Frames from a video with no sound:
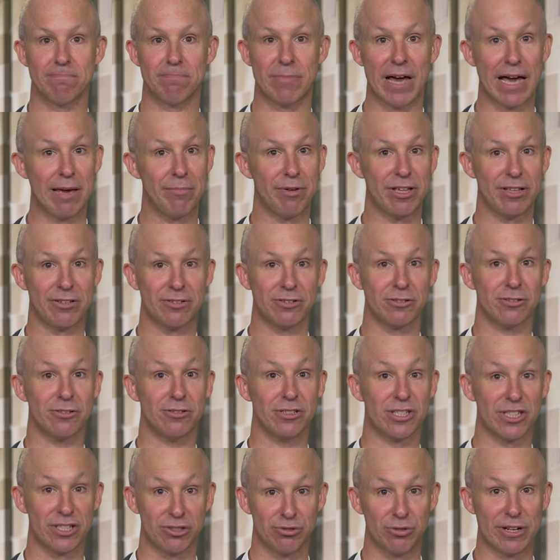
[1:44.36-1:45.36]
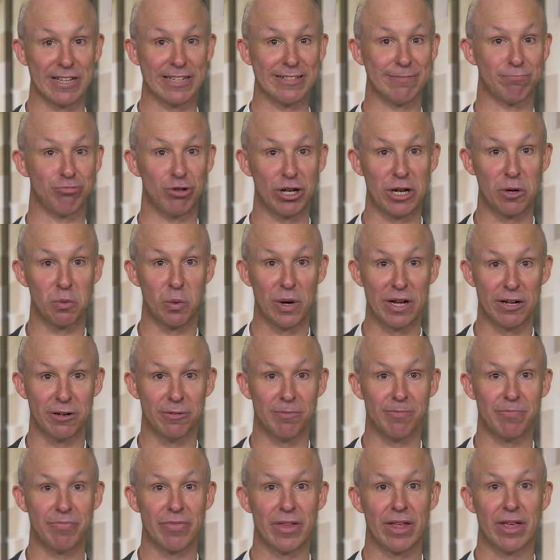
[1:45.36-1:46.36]
Babies do distress pretty
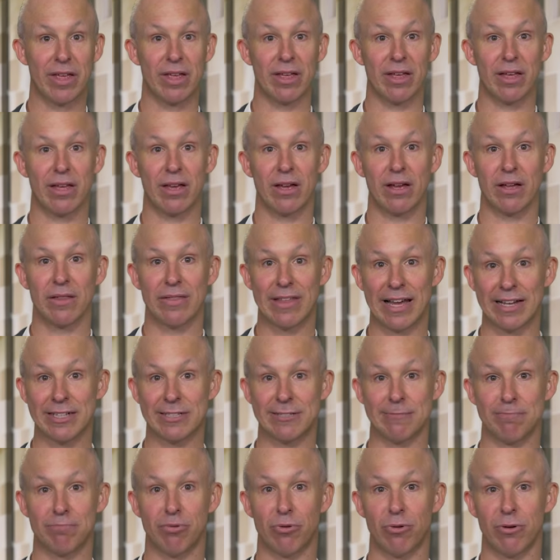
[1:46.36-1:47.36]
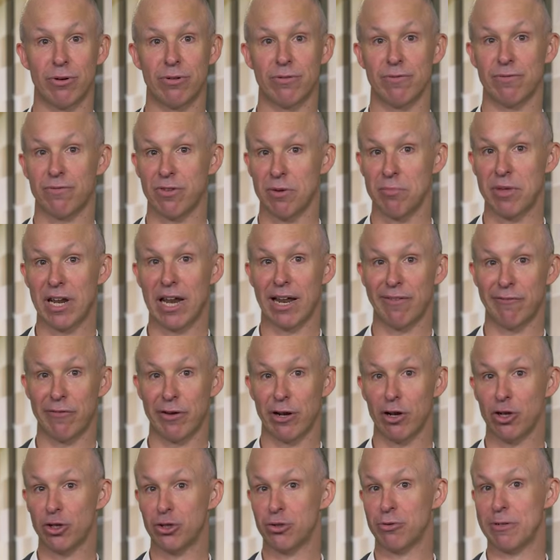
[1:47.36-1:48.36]
well. That's important from an
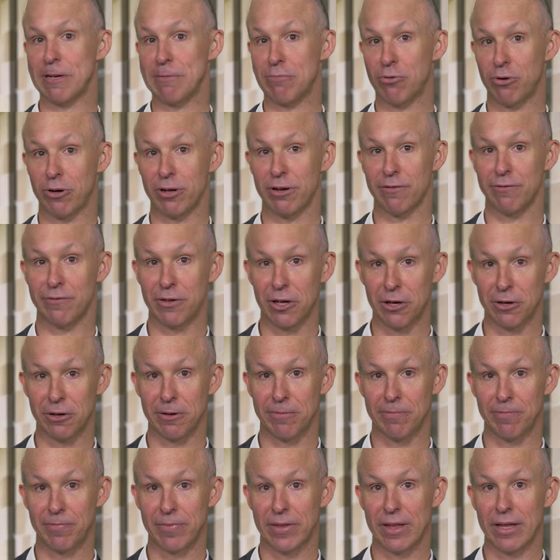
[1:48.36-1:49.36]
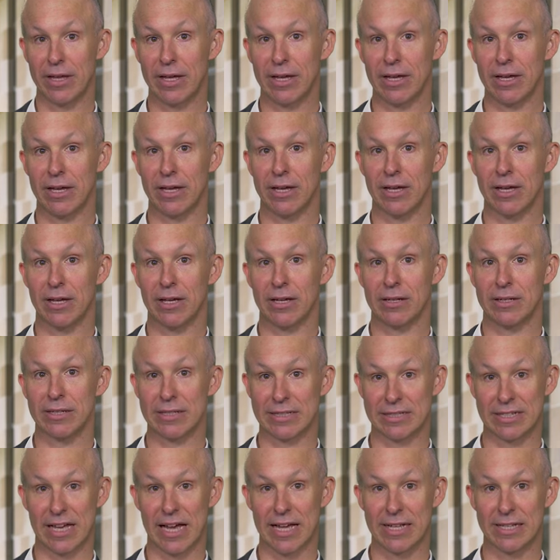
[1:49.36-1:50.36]
evolutionary point of view.
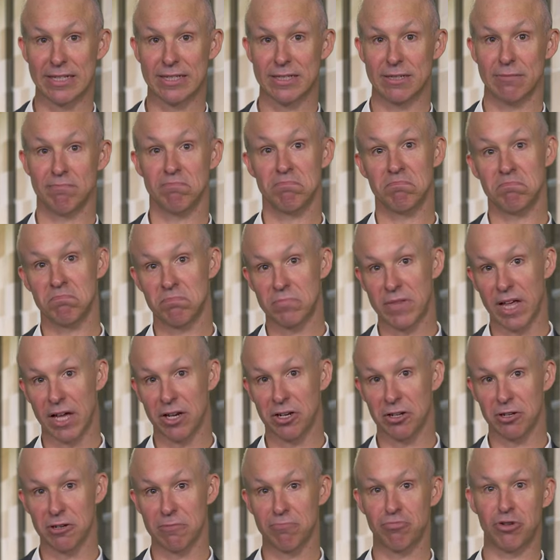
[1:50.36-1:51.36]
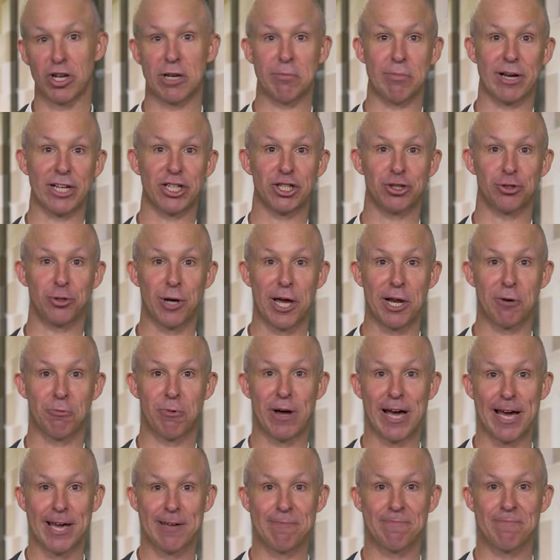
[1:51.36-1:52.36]
Disgust, they do pretty much straight
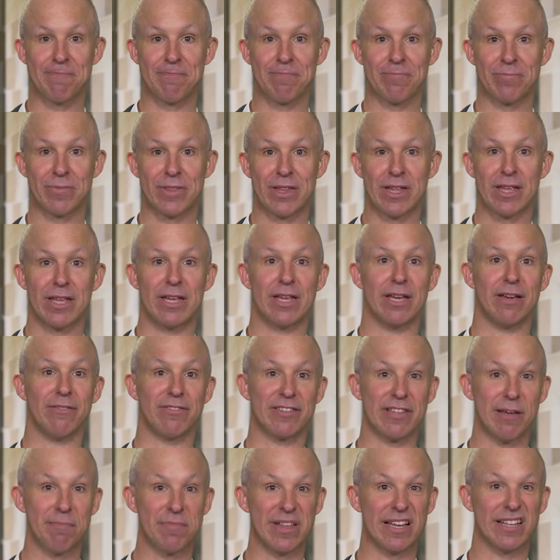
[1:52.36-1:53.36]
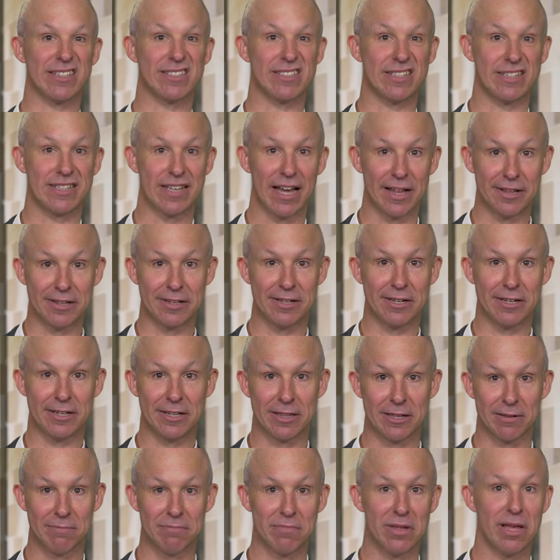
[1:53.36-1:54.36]
away. If something's disgusting to
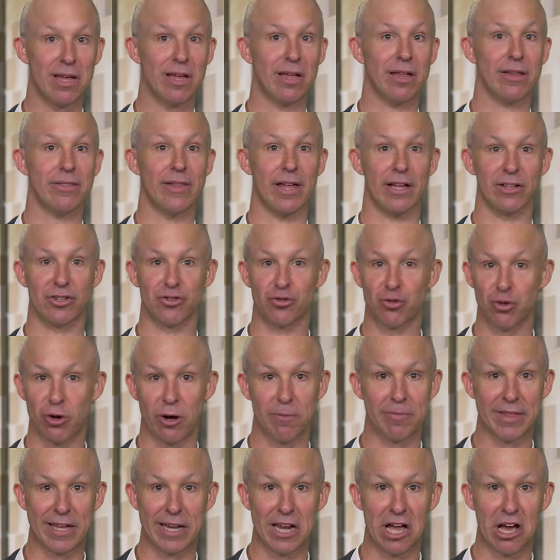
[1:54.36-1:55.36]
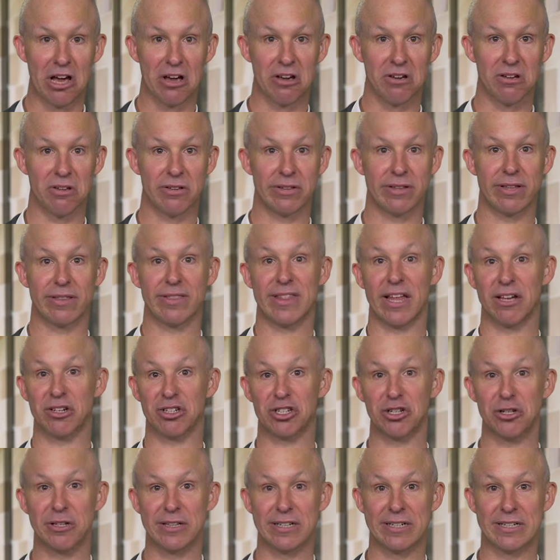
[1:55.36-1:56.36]
them, they'll screw up their nose, they'll
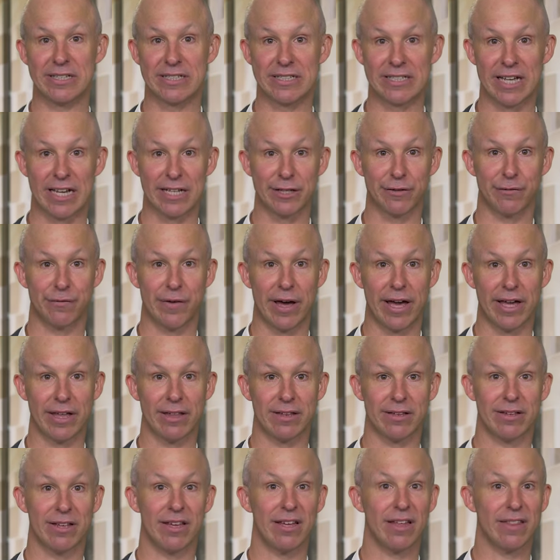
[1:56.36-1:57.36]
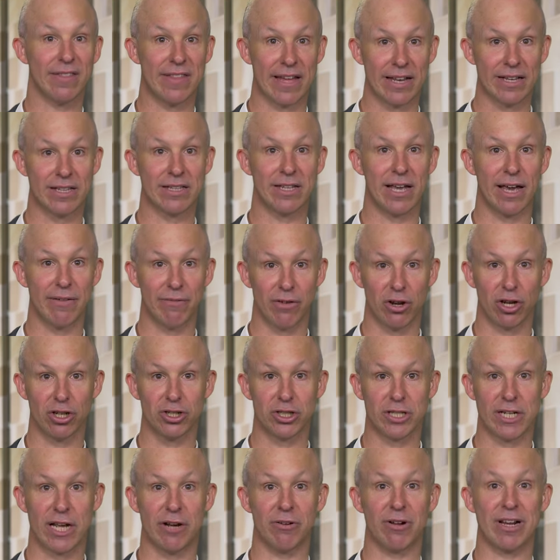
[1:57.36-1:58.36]
do the disgust face. That's
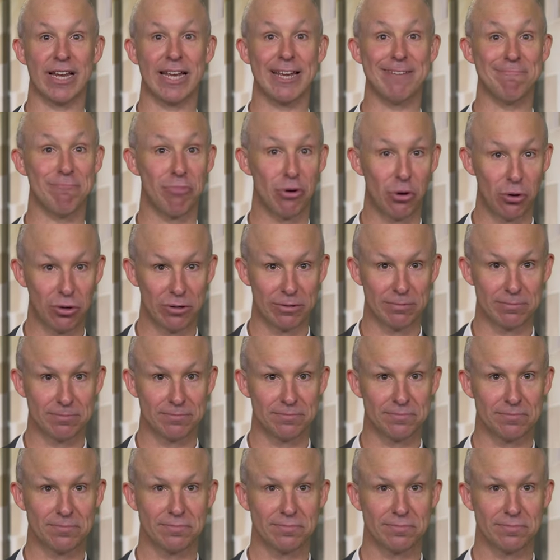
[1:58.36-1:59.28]
evolutionarily important.